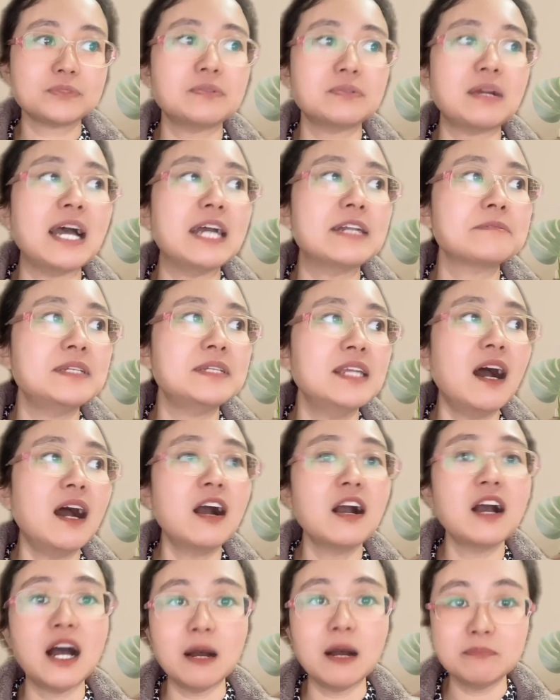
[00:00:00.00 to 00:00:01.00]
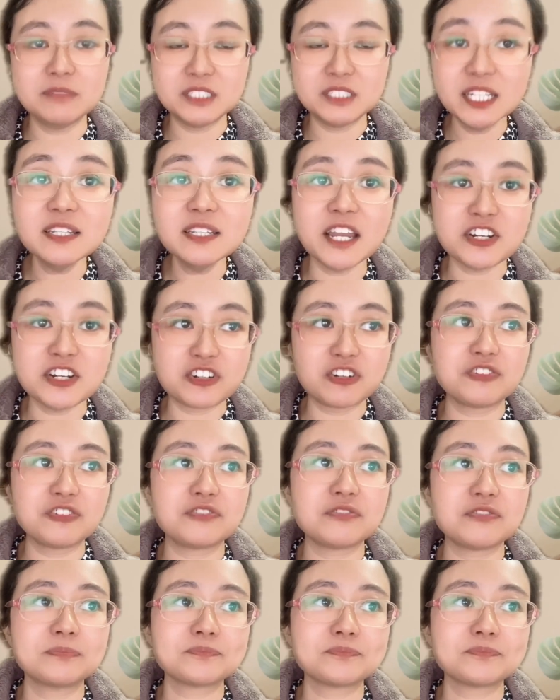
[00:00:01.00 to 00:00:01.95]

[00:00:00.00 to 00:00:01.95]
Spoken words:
right? Young teenagers.